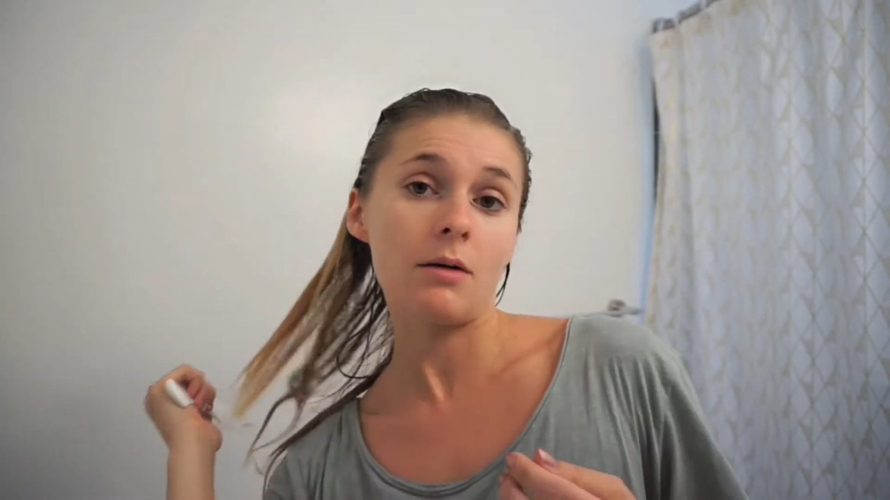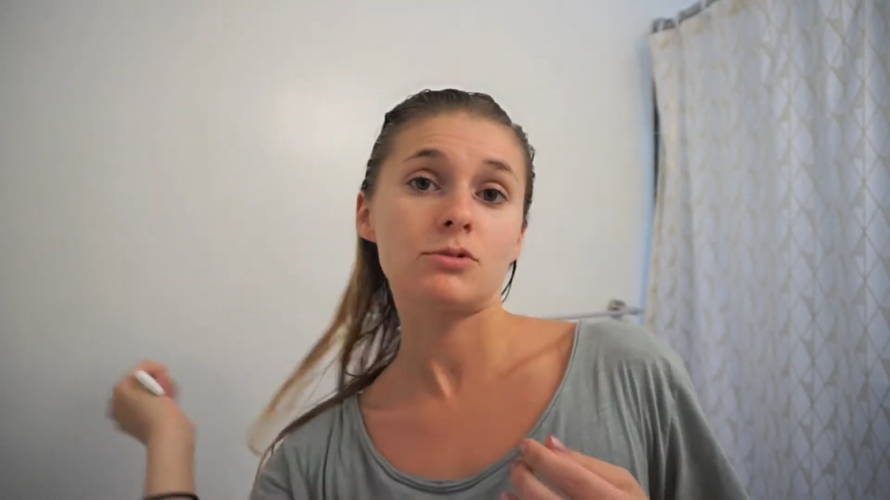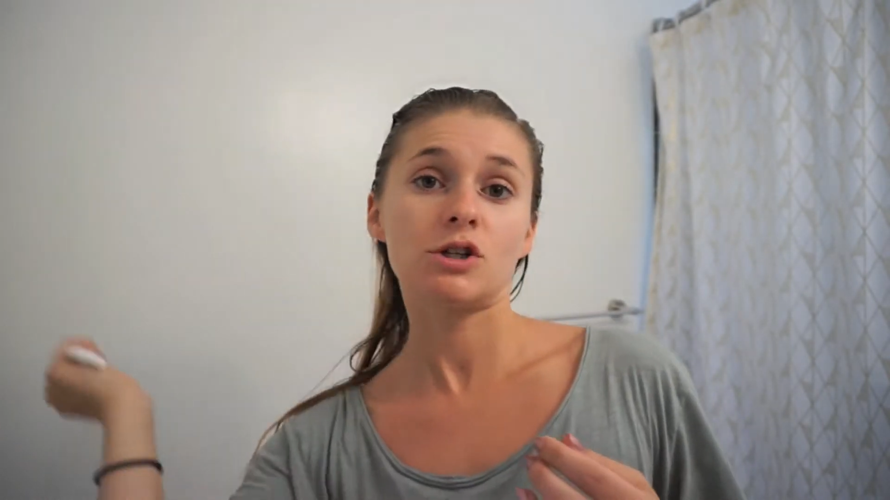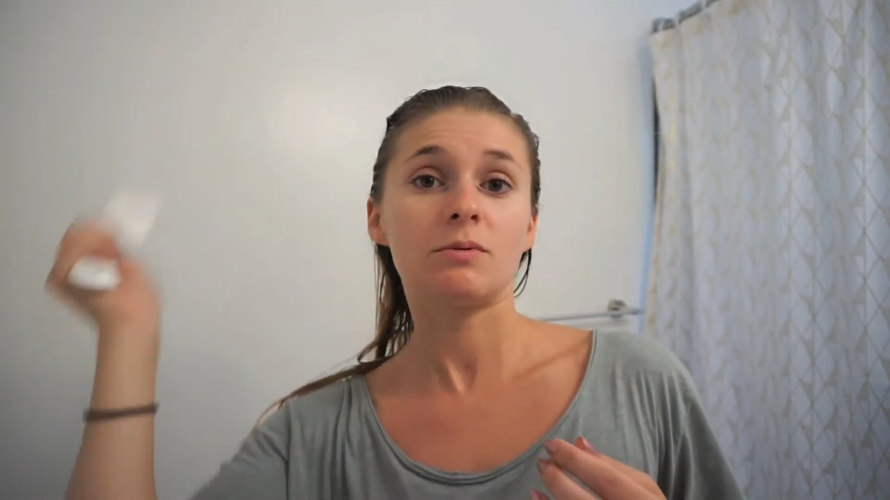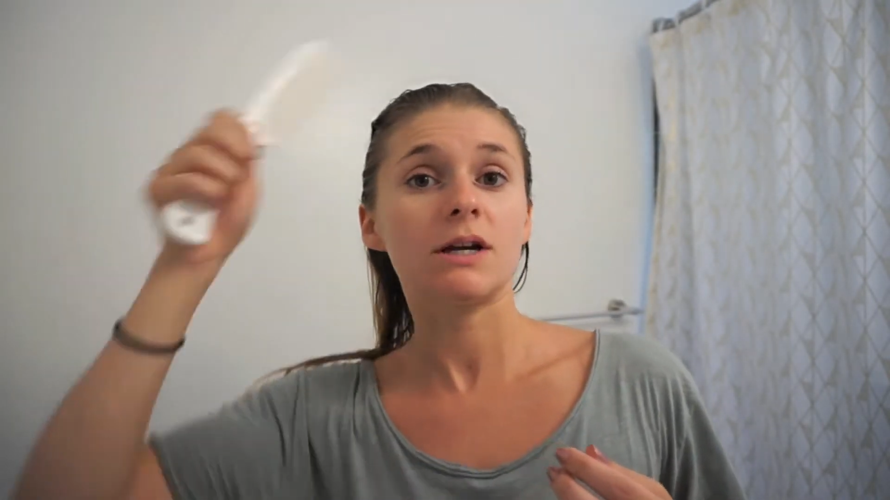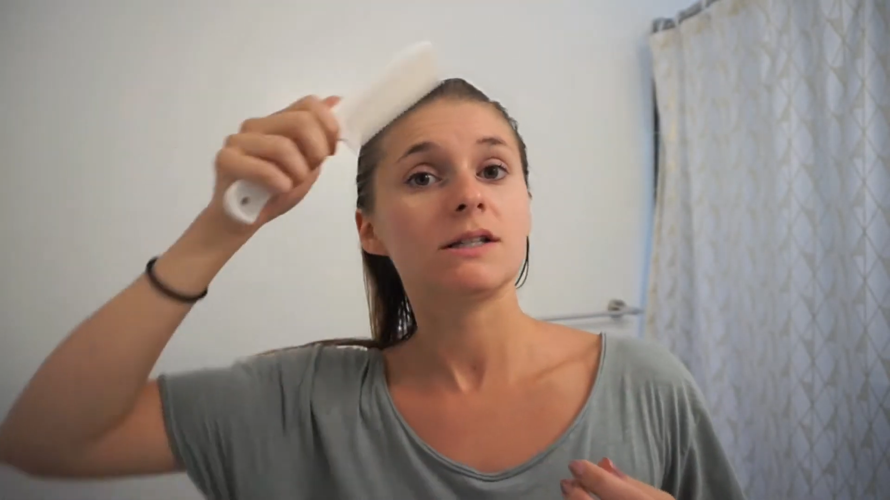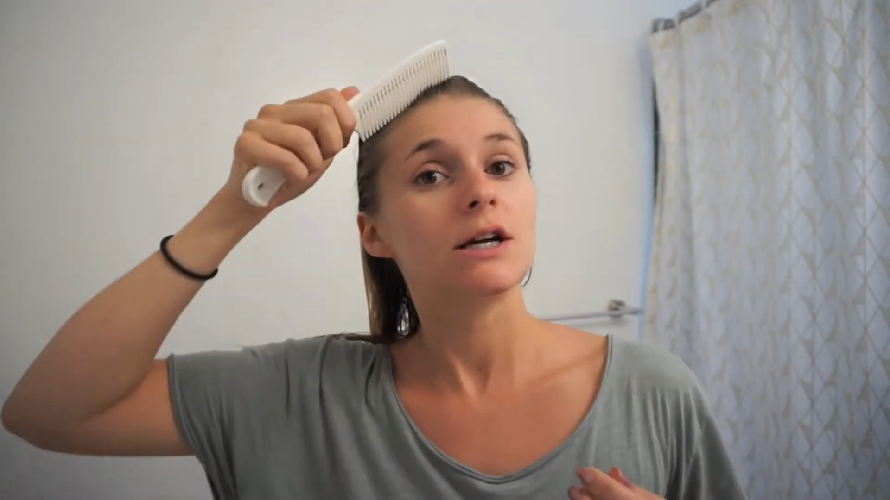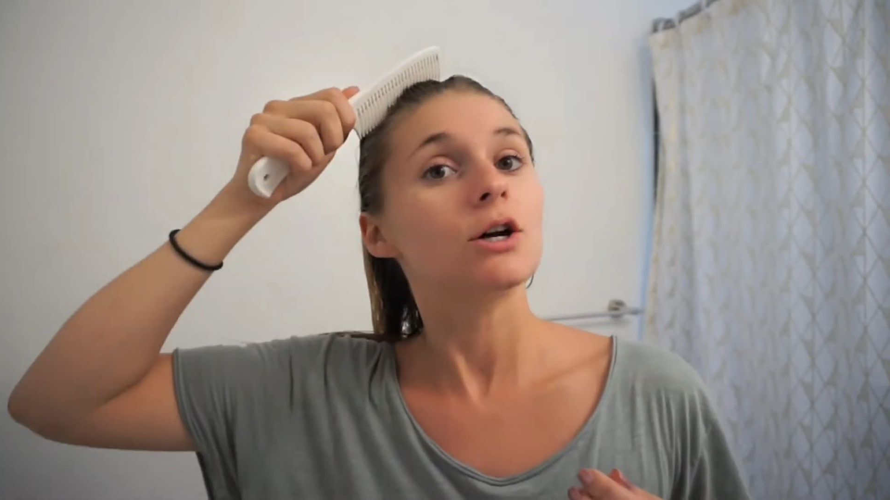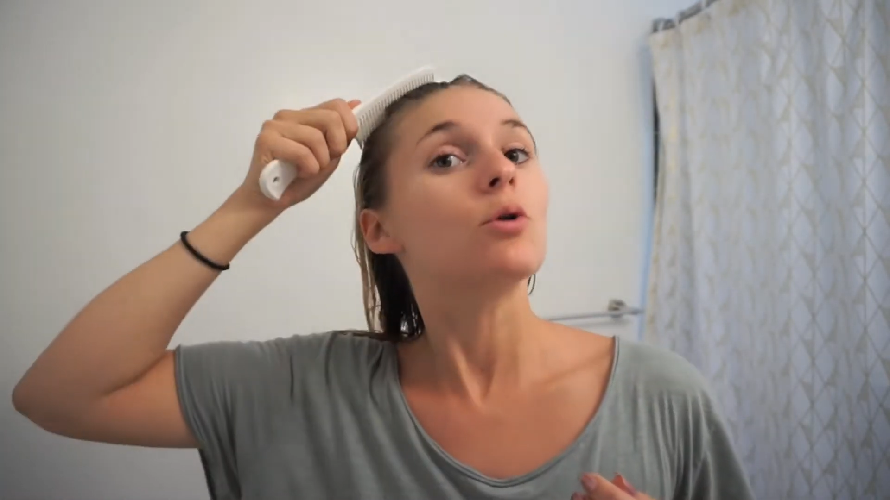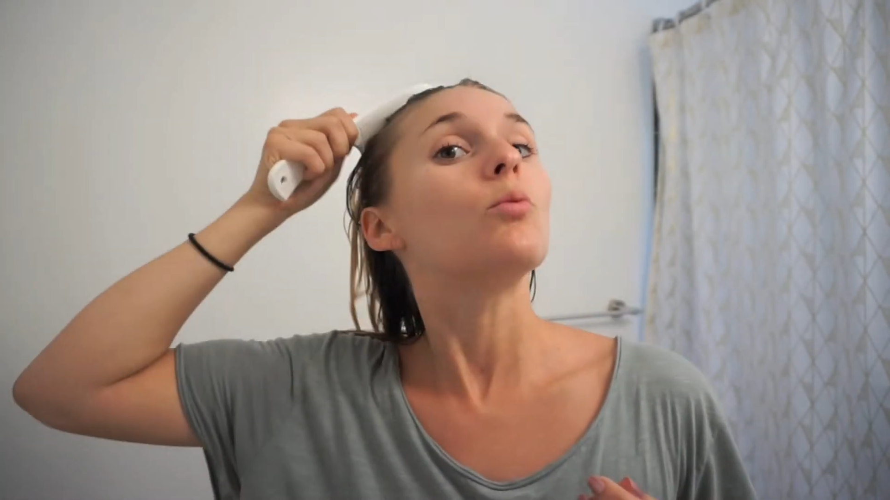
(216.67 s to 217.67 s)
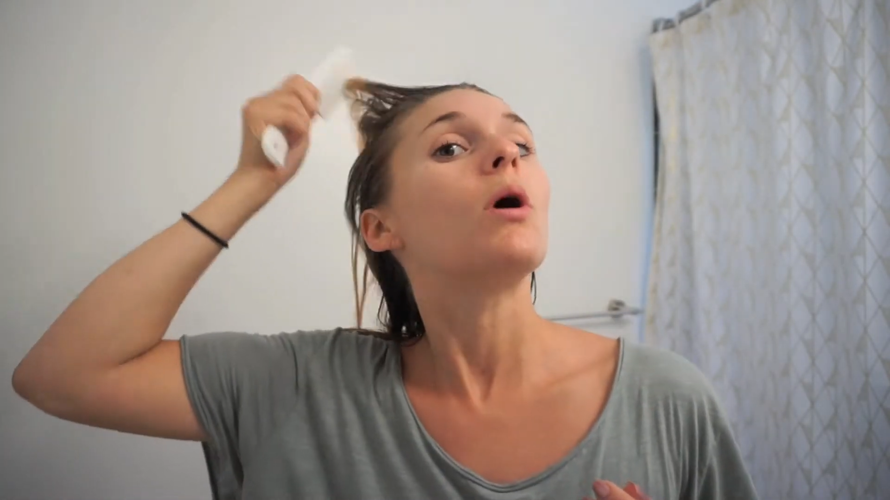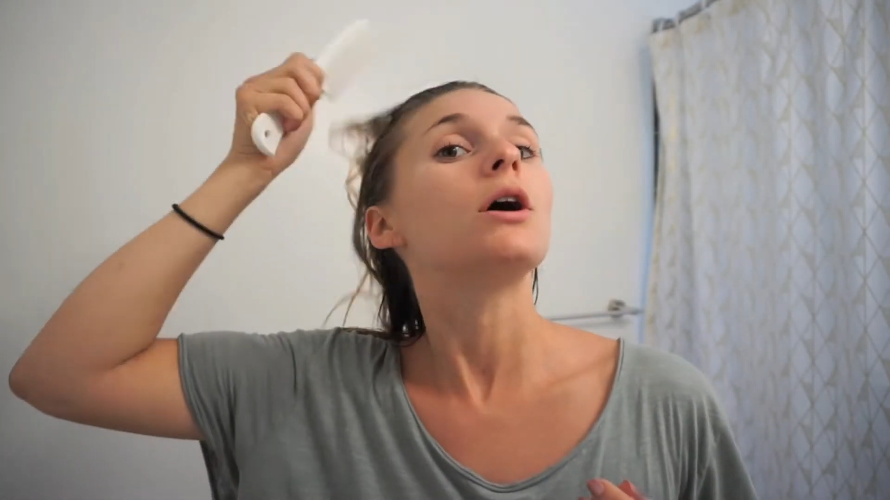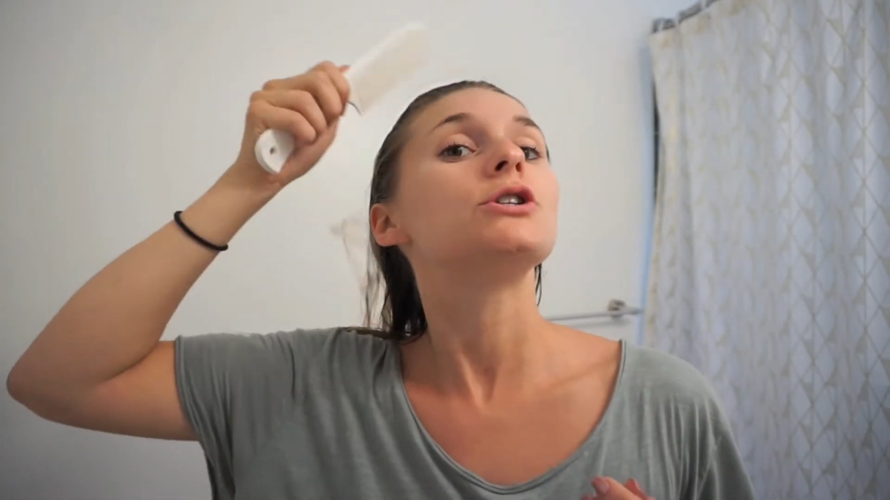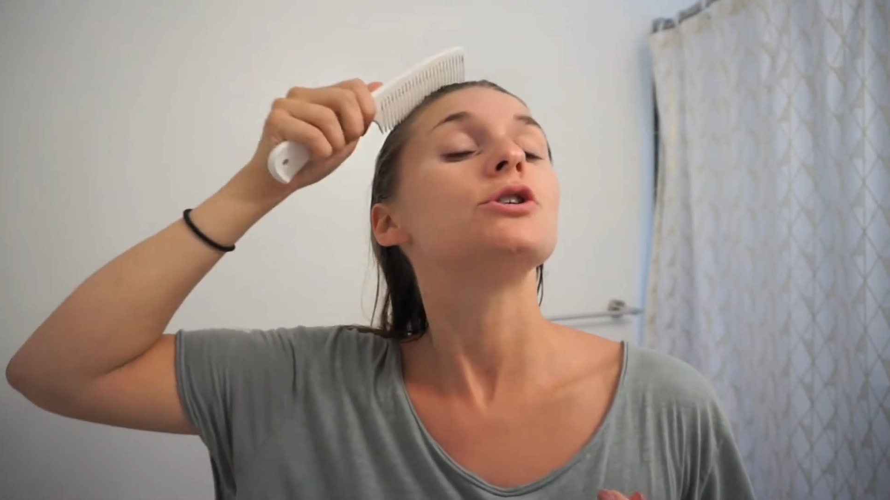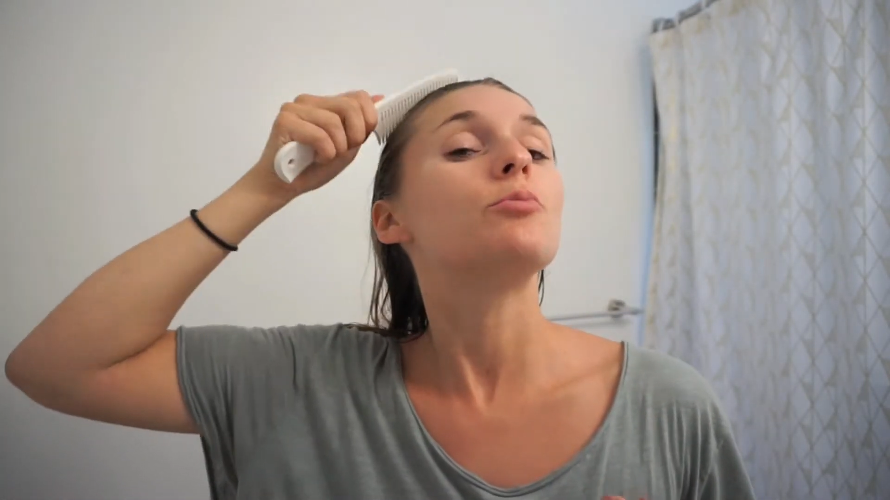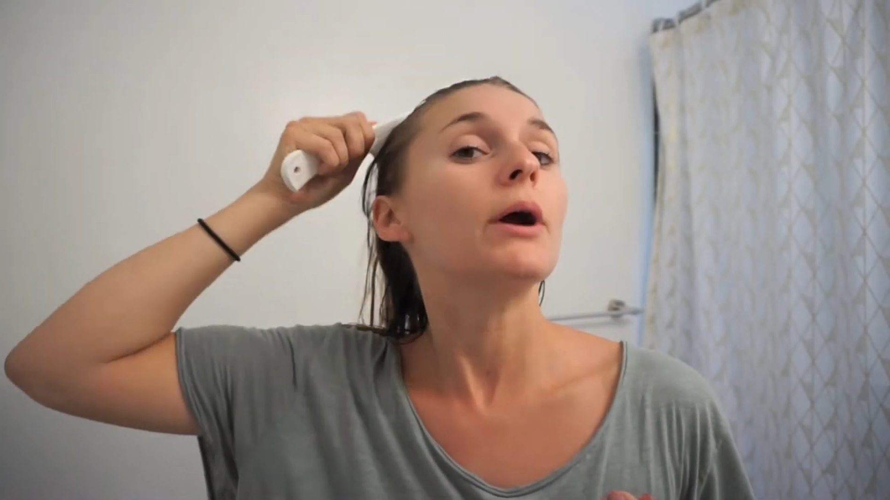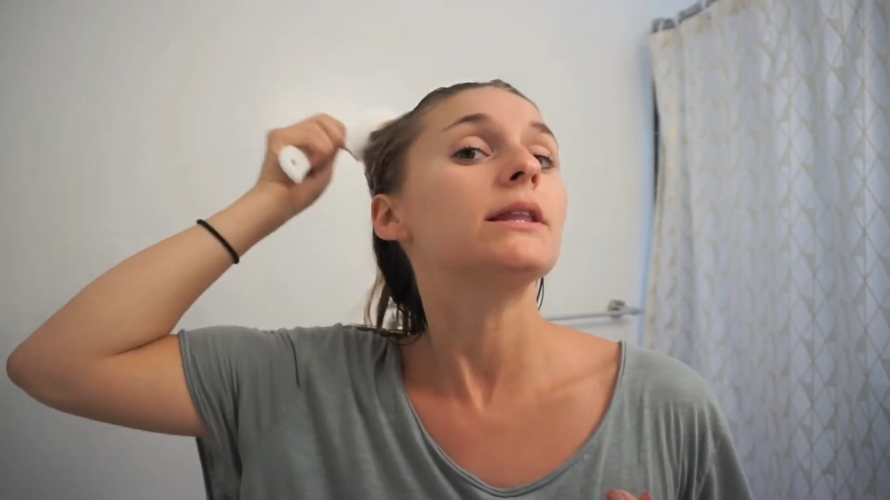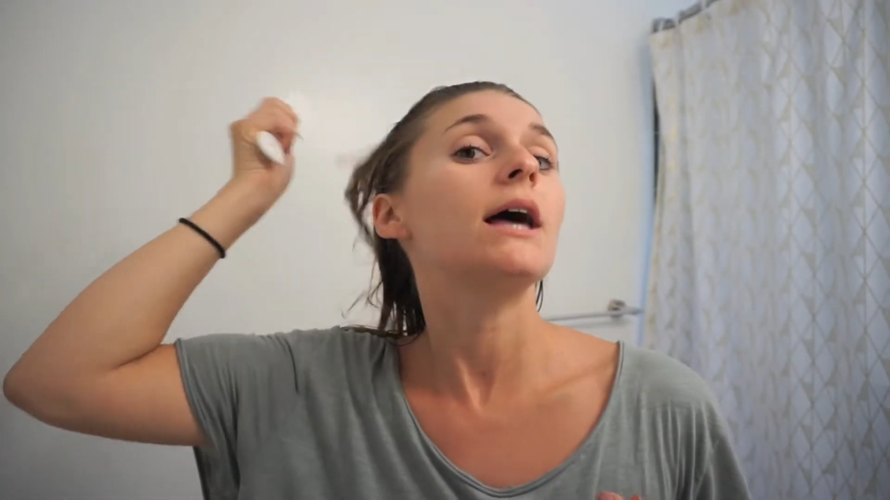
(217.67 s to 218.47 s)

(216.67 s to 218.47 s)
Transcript: just because I don't want to break